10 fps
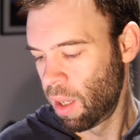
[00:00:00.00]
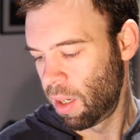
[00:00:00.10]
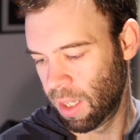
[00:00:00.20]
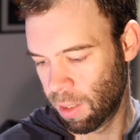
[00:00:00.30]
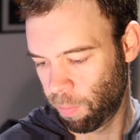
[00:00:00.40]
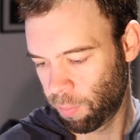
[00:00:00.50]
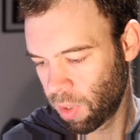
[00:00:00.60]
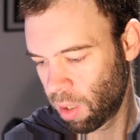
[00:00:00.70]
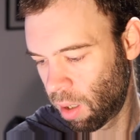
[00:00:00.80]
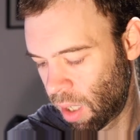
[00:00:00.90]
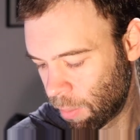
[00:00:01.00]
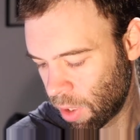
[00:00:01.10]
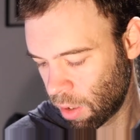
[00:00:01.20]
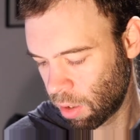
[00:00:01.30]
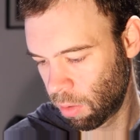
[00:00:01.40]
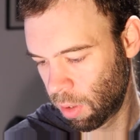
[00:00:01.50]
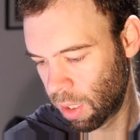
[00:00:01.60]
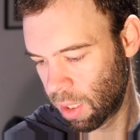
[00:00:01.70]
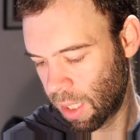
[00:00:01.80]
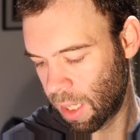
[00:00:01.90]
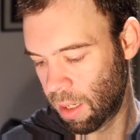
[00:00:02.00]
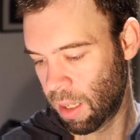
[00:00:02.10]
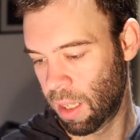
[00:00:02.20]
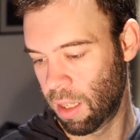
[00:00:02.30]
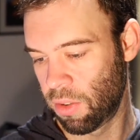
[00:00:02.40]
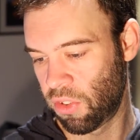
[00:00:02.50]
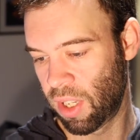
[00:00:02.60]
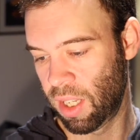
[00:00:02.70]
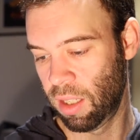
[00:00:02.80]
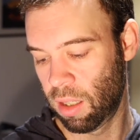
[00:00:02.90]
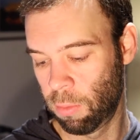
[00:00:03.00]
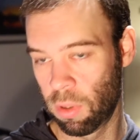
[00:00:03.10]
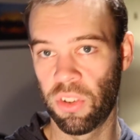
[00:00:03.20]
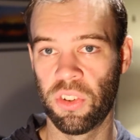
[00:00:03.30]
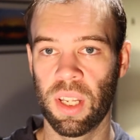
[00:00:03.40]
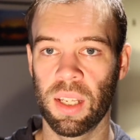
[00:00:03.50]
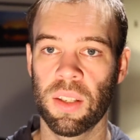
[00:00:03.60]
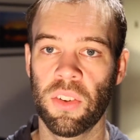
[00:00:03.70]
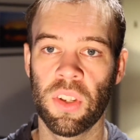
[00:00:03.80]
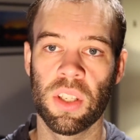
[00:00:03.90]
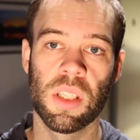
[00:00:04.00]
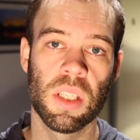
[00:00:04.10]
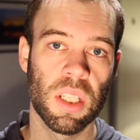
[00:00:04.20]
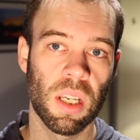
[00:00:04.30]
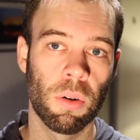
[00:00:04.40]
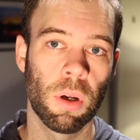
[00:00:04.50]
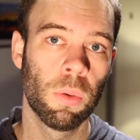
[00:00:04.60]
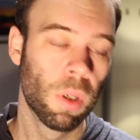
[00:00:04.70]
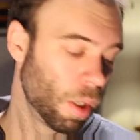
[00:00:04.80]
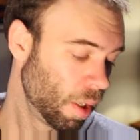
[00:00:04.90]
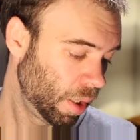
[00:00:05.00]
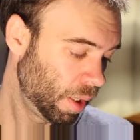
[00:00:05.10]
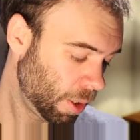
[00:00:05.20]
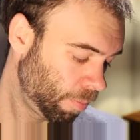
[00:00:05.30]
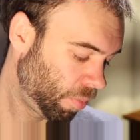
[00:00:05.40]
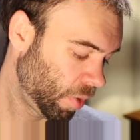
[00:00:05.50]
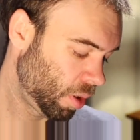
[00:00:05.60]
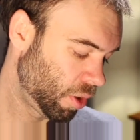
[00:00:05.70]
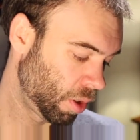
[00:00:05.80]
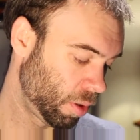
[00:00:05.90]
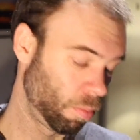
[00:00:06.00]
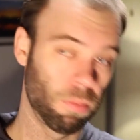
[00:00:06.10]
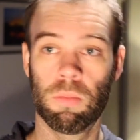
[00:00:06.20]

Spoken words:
Now, I'm going to go ahead and say I want to stake 60 CRO here. So